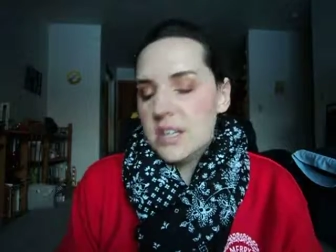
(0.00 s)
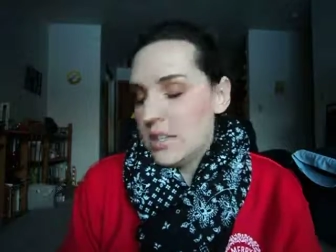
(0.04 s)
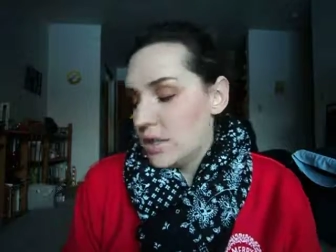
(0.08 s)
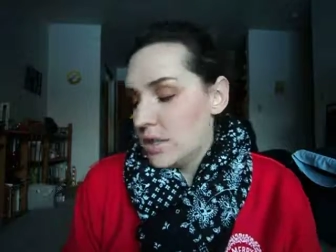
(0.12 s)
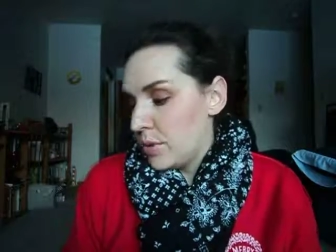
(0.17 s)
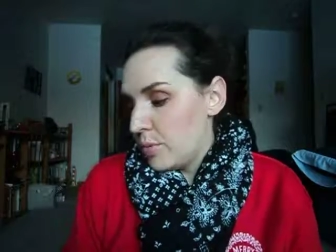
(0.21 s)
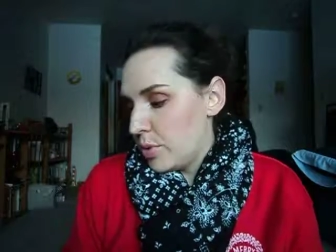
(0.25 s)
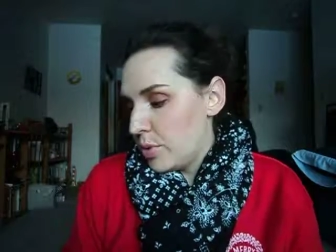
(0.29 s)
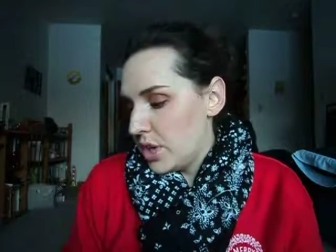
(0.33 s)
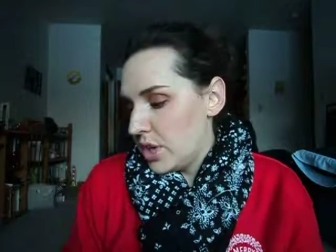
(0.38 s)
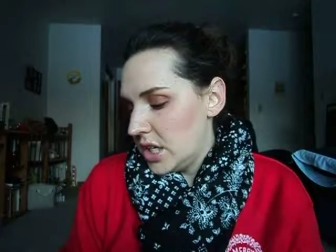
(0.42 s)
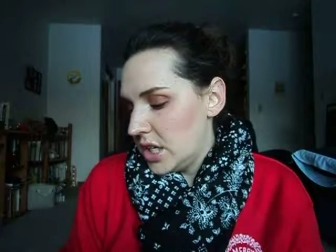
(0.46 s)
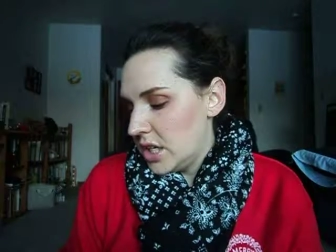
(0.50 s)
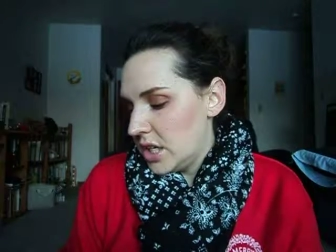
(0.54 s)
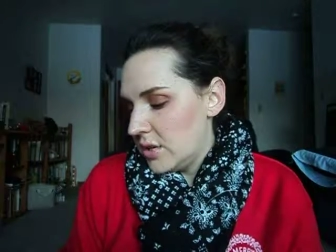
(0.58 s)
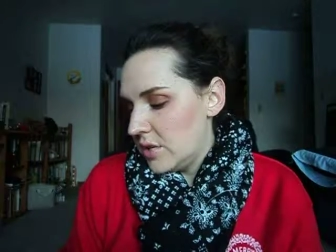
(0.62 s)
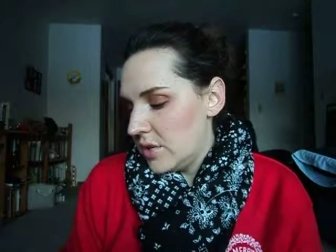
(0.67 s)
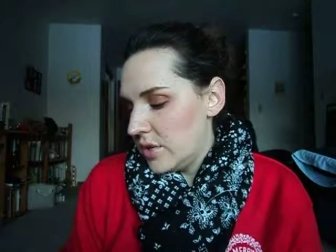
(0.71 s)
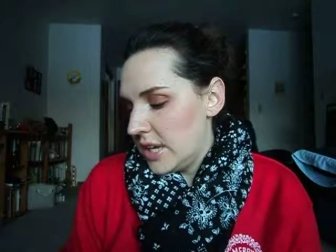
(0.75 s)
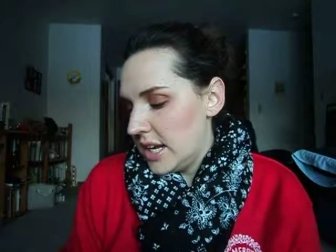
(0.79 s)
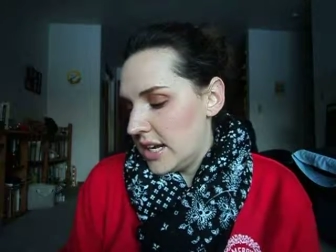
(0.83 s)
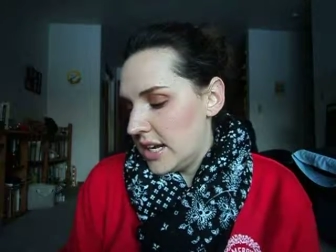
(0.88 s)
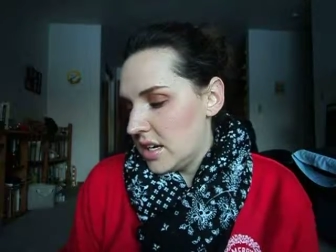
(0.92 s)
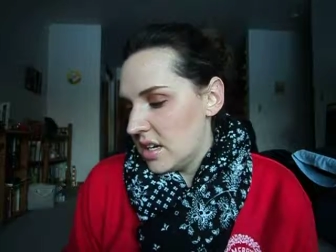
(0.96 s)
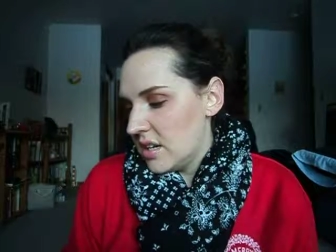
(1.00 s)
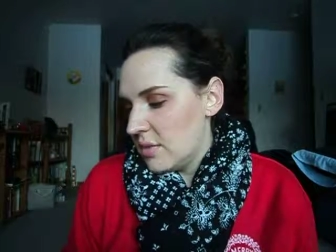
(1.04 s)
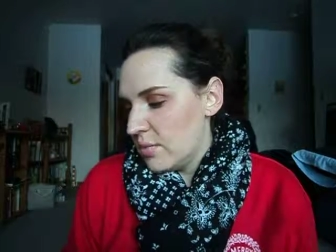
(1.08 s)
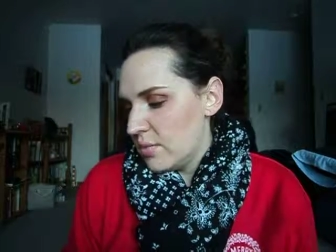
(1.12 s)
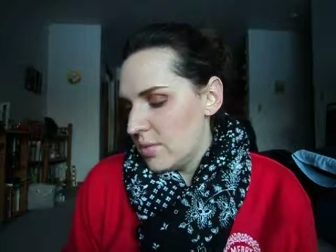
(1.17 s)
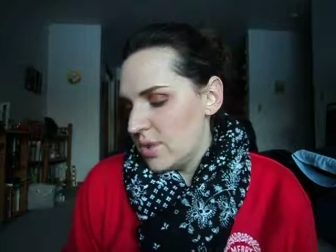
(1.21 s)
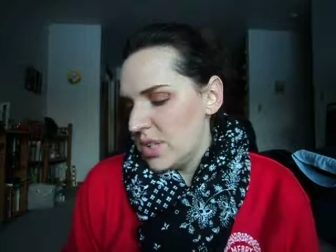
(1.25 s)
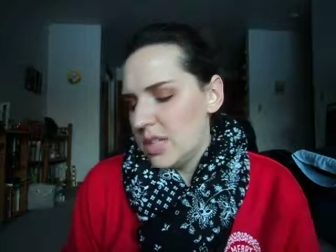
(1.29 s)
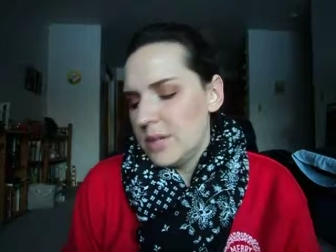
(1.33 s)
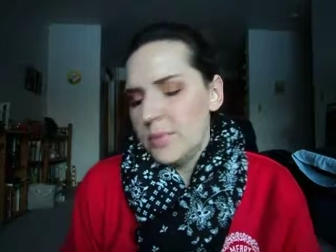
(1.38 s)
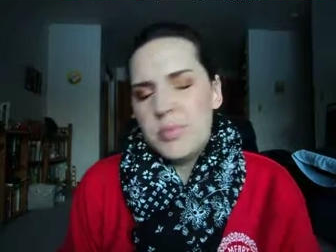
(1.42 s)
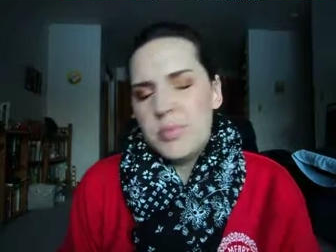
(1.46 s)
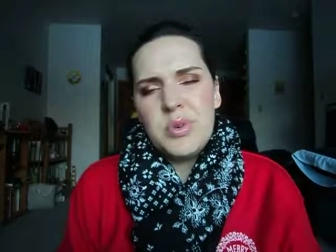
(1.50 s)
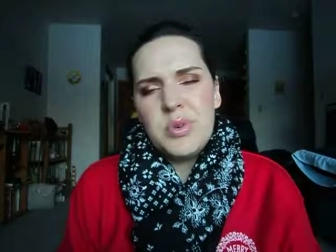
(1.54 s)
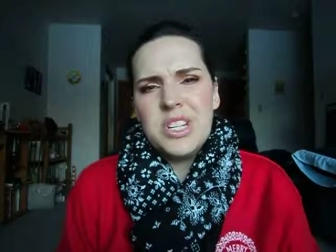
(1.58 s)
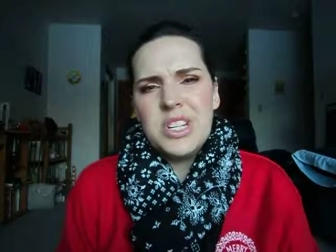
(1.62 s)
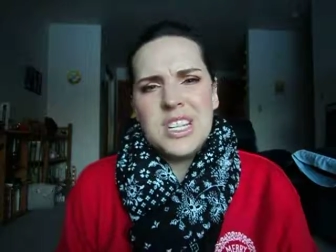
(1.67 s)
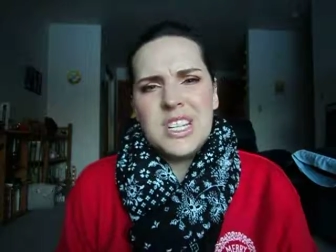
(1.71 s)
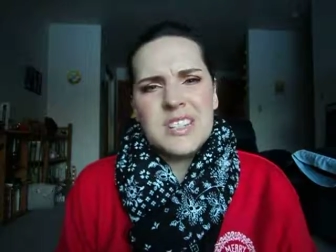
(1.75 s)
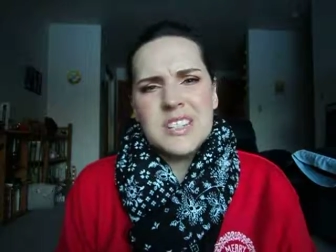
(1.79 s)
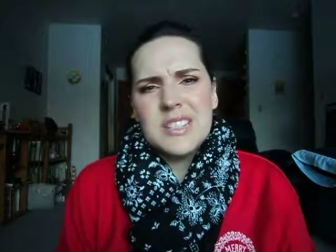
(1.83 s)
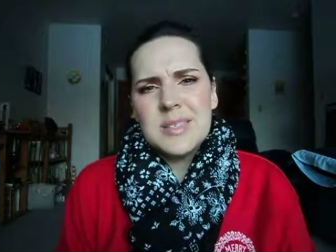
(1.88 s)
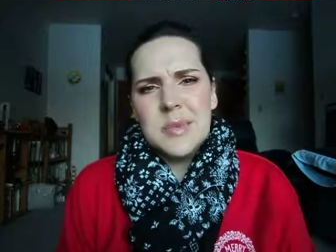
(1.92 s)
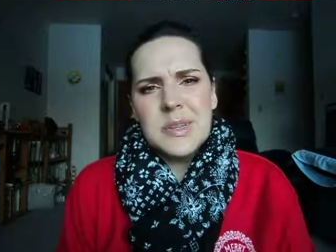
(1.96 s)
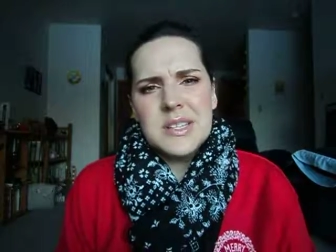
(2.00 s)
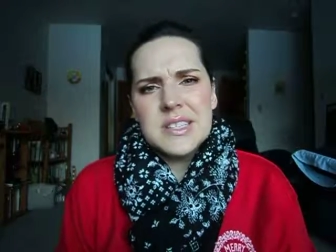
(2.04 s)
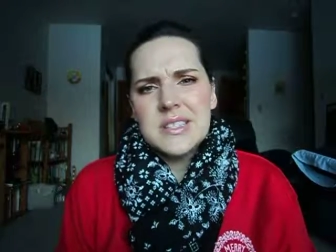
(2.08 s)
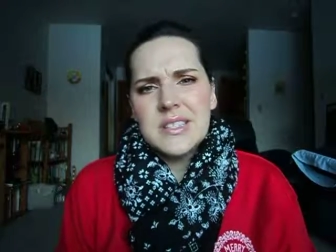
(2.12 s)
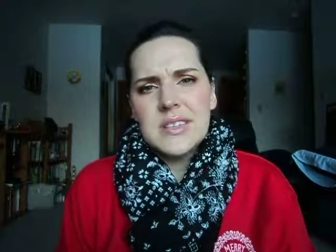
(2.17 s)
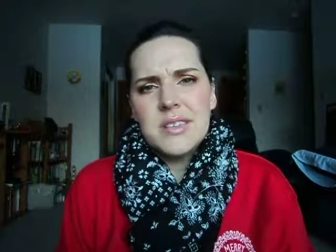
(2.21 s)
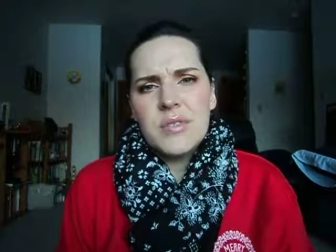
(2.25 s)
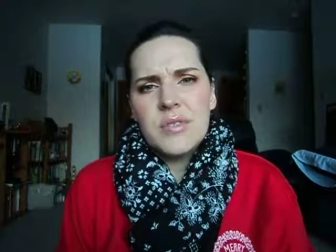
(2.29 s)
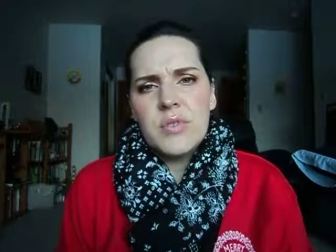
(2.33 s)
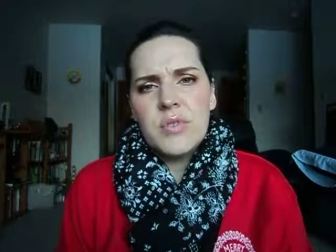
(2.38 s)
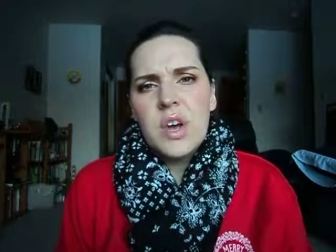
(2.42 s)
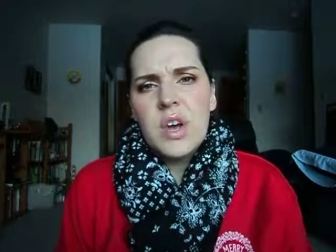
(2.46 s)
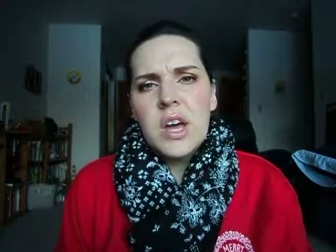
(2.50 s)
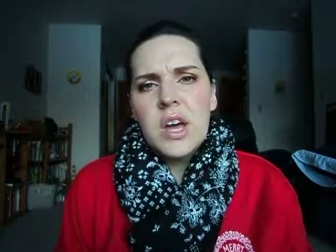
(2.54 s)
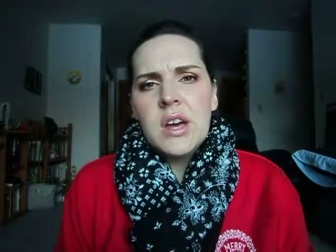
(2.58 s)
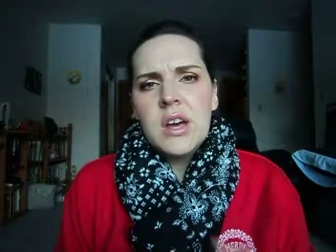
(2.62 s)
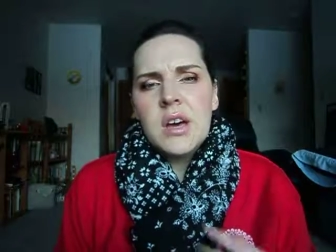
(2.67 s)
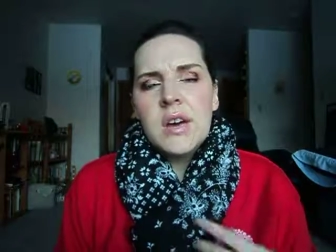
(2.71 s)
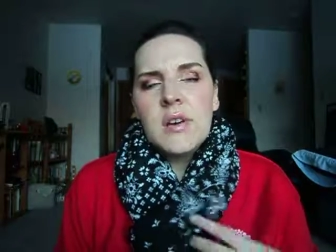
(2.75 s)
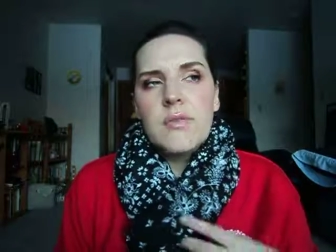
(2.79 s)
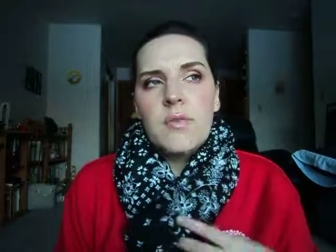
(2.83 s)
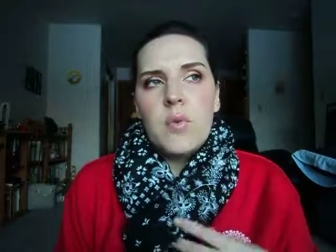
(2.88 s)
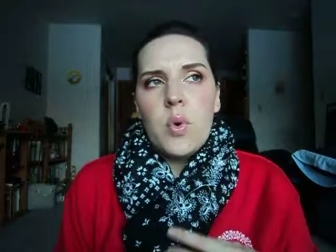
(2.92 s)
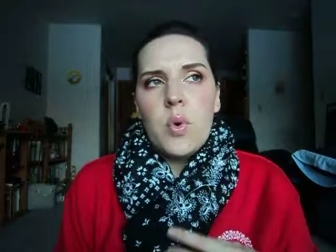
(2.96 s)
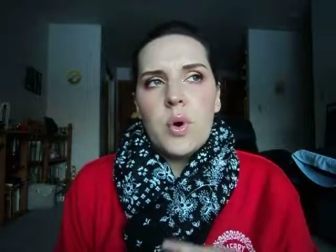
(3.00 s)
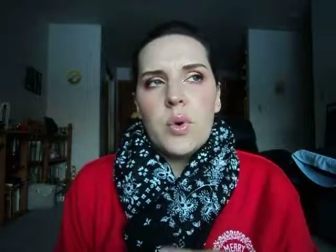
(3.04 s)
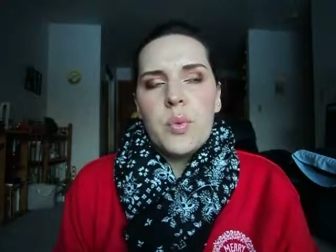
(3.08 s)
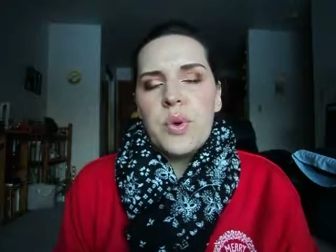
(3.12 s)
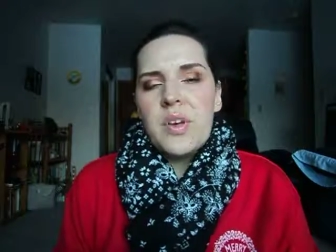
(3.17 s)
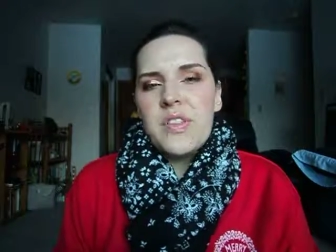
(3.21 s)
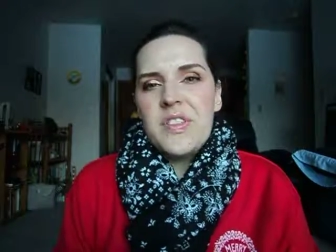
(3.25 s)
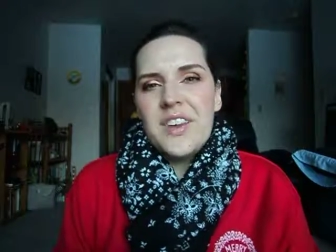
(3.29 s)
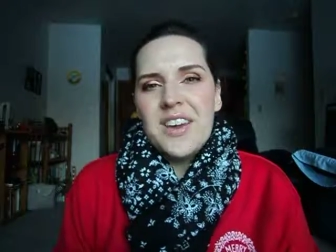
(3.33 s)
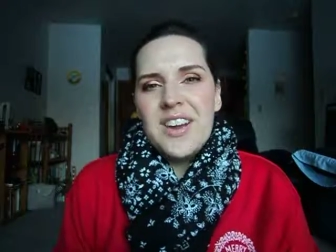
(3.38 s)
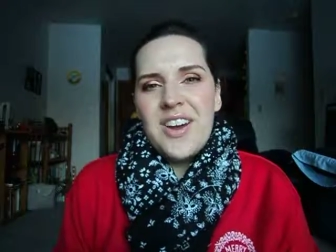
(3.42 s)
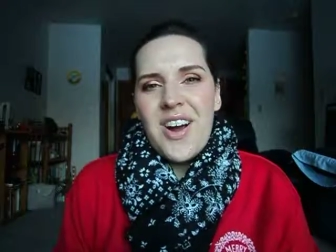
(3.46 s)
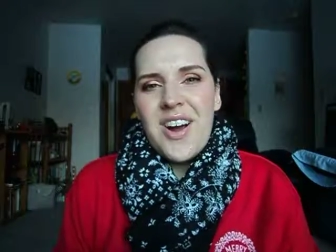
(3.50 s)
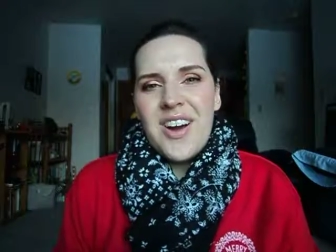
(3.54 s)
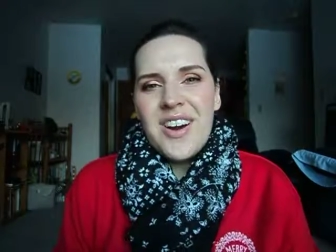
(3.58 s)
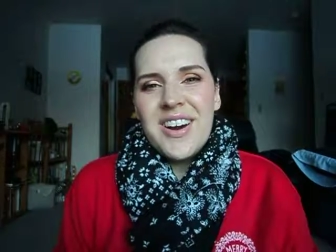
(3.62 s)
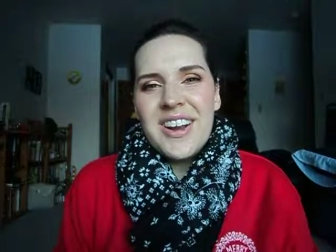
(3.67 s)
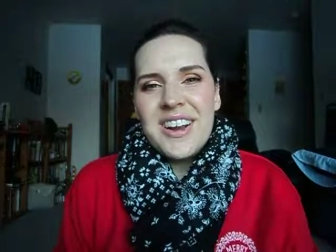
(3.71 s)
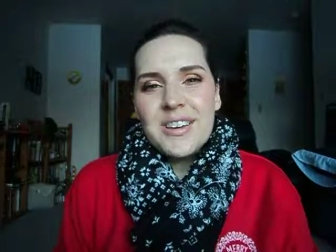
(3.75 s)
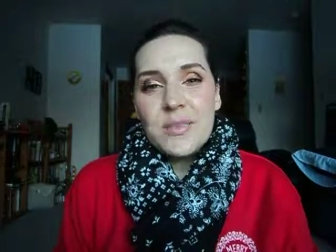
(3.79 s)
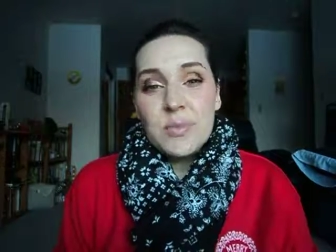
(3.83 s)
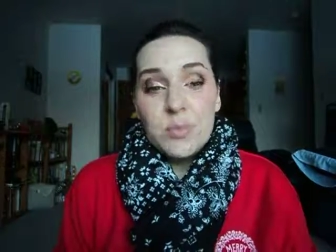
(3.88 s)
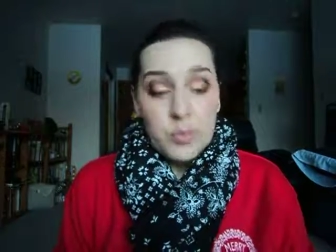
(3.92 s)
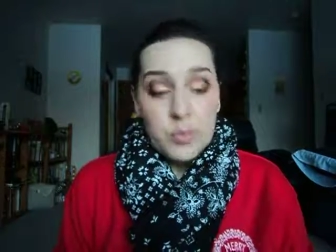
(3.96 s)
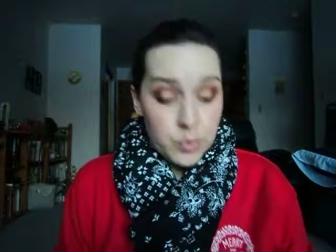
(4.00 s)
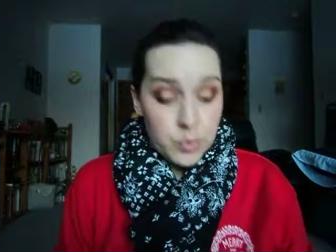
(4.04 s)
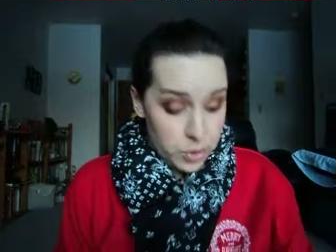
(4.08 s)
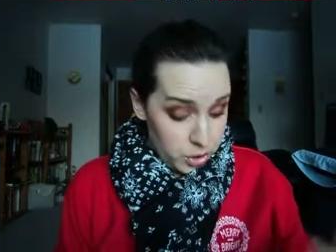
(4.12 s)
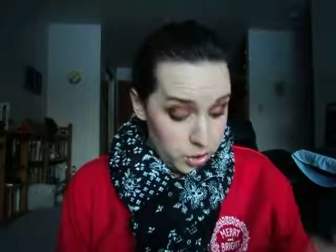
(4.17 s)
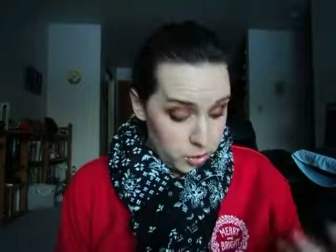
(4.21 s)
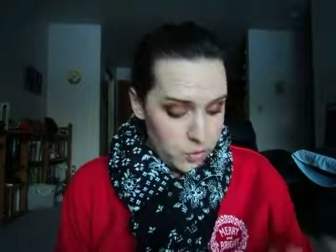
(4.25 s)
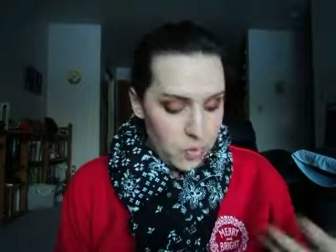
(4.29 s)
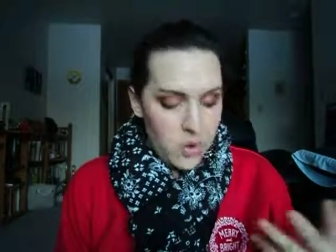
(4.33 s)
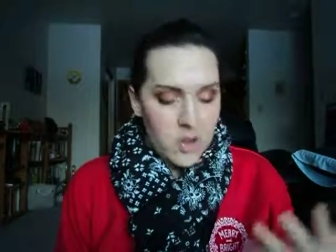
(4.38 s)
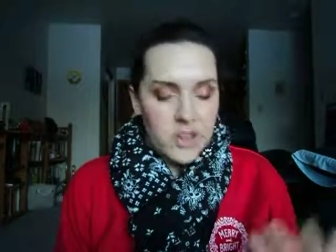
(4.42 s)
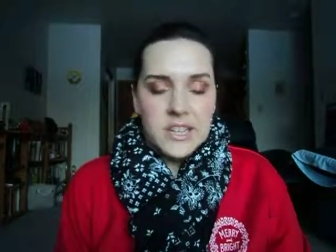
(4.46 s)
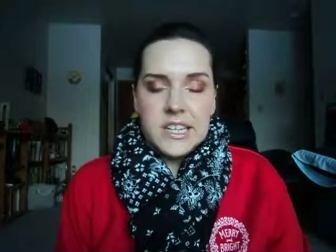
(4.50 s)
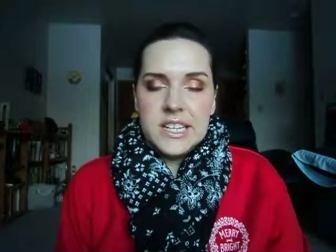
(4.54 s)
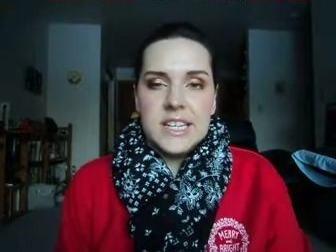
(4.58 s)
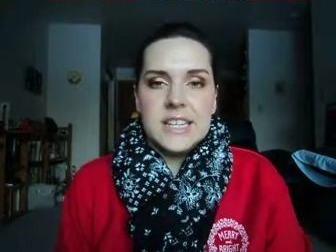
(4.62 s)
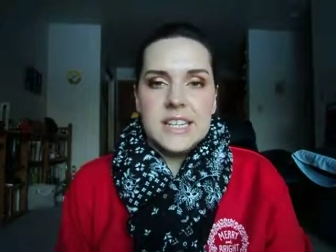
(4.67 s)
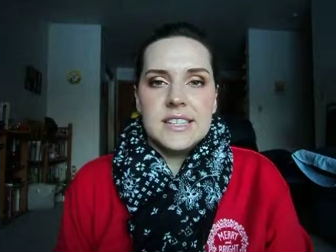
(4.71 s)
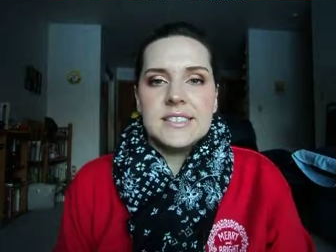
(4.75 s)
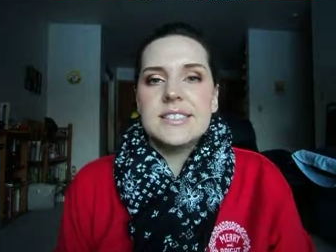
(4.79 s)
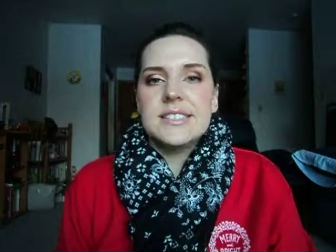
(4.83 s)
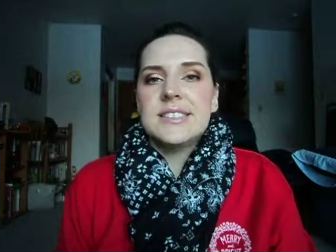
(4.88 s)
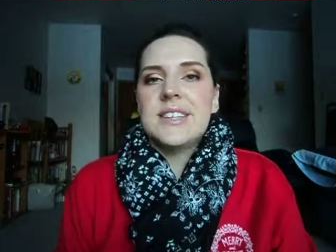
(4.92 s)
They're pretty cute and really pretty and inexpensive for what they are, and good quality.